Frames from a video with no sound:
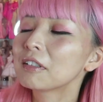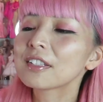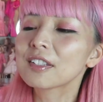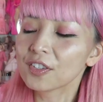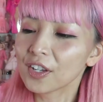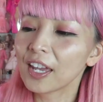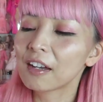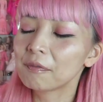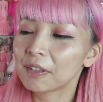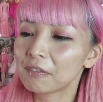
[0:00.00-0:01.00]
well, such a
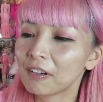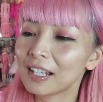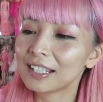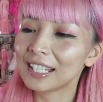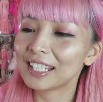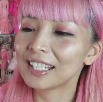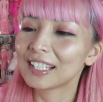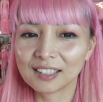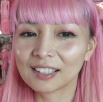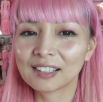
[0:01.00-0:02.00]
happy Friday.
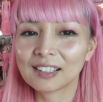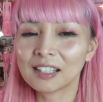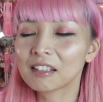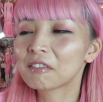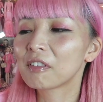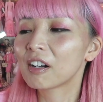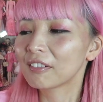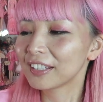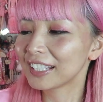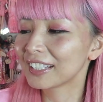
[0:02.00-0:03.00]
Yeah, I love
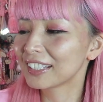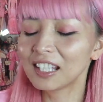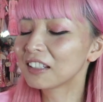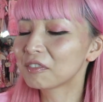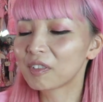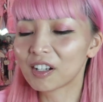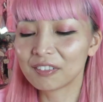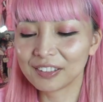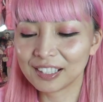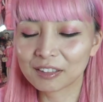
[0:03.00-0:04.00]
Barbie. I love
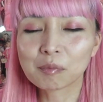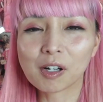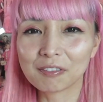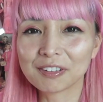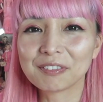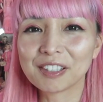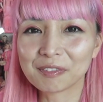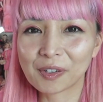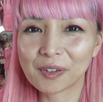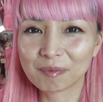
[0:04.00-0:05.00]
Barbie and Barbie
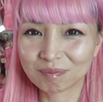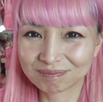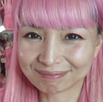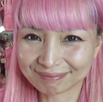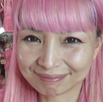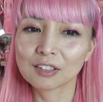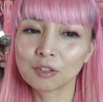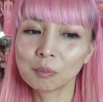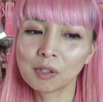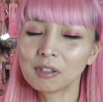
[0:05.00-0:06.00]
people.
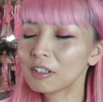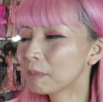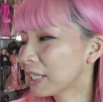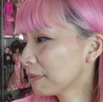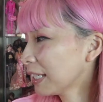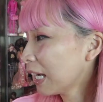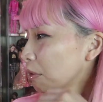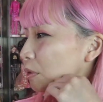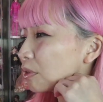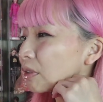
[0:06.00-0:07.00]
Tomorrow, maybe I
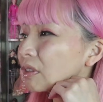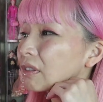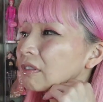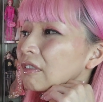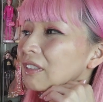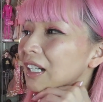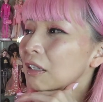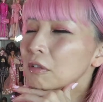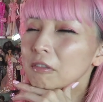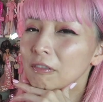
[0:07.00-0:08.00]
will, I
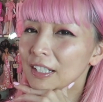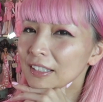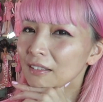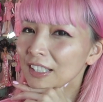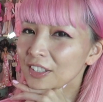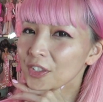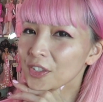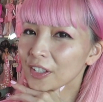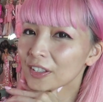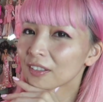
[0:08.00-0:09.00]
will finally
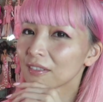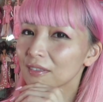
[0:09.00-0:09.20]
start